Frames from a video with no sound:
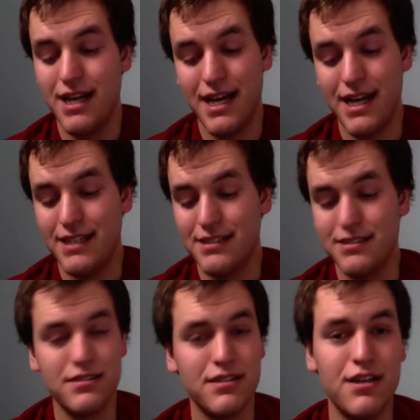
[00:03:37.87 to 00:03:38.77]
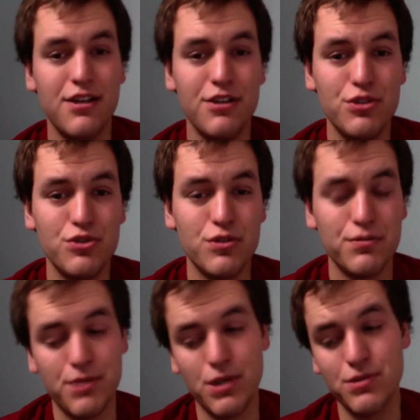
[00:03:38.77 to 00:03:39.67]
as usual,
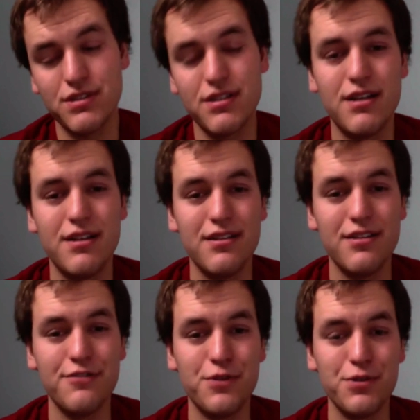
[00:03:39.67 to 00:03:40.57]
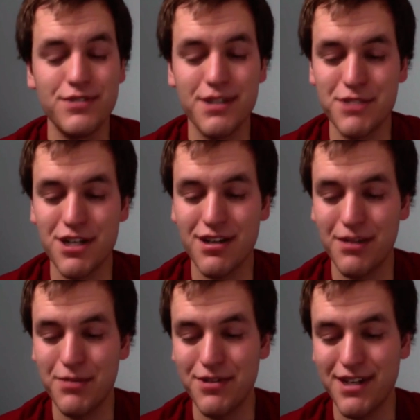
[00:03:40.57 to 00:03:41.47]
post the photos I'm talking
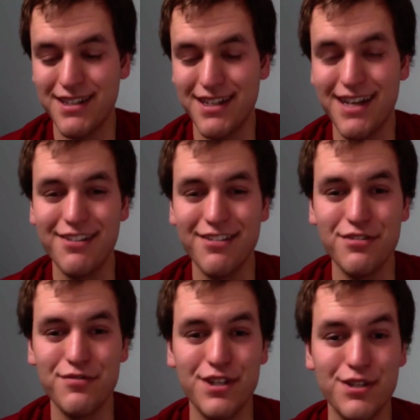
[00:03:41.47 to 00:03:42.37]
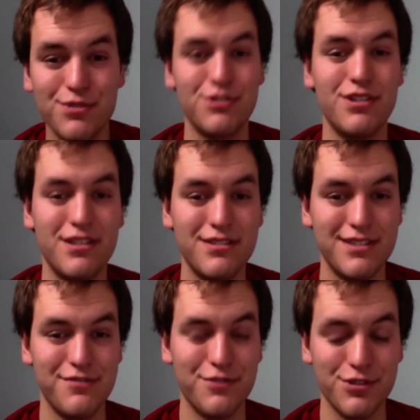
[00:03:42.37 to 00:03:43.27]
about at the end of this video so you can see
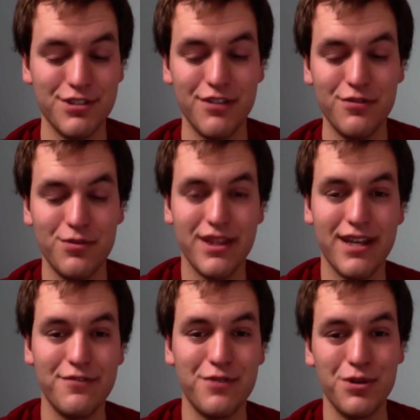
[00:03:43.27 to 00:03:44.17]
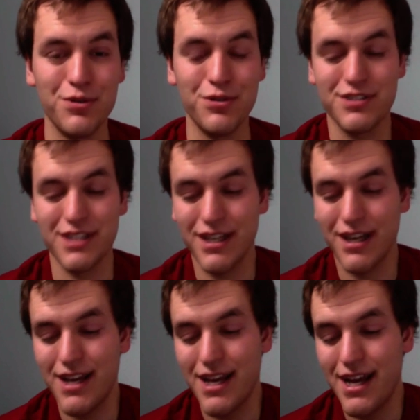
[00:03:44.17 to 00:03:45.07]
for yourself what that photo looks like
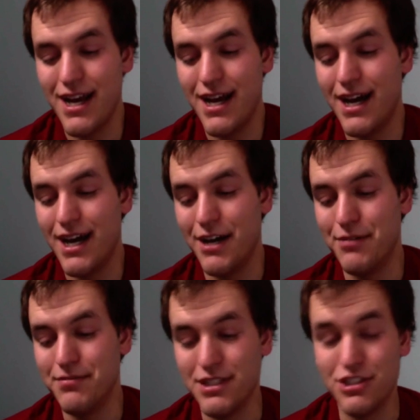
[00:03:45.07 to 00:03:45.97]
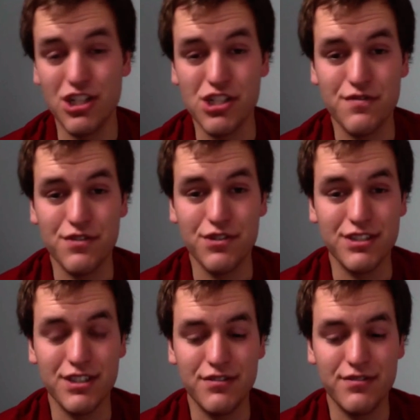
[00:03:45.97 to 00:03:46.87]
and judge it for
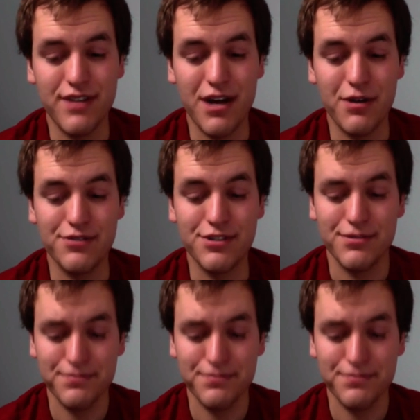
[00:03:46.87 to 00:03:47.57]
yourself. However,